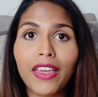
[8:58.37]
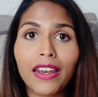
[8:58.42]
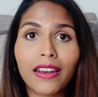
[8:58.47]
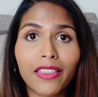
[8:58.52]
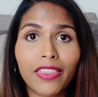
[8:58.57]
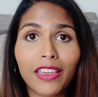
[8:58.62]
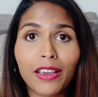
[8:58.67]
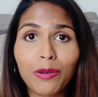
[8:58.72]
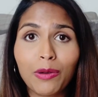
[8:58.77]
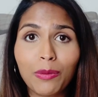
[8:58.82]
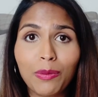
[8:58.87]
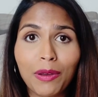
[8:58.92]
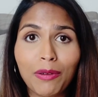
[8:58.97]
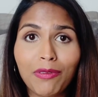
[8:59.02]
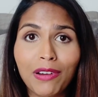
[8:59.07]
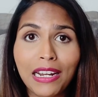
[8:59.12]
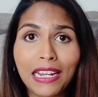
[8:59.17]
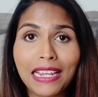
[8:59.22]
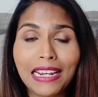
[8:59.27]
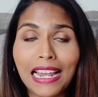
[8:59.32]
then I think we'll
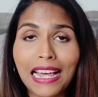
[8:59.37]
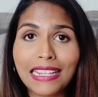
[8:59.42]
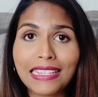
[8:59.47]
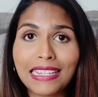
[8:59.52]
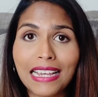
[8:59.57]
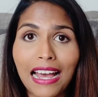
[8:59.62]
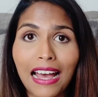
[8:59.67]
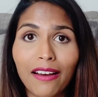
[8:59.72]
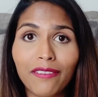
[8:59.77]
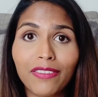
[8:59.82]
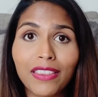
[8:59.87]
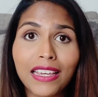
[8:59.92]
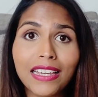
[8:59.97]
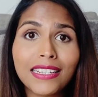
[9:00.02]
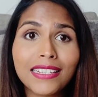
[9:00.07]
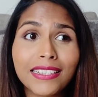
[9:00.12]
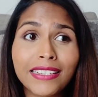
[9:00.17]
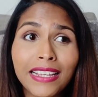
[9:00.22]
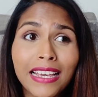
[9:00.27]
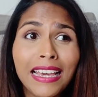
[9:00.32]
be really glad to have
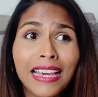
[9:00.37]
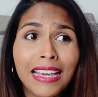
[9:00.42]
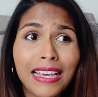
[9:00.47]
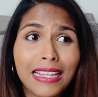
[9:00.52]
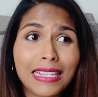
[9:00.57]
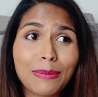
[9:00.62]
this.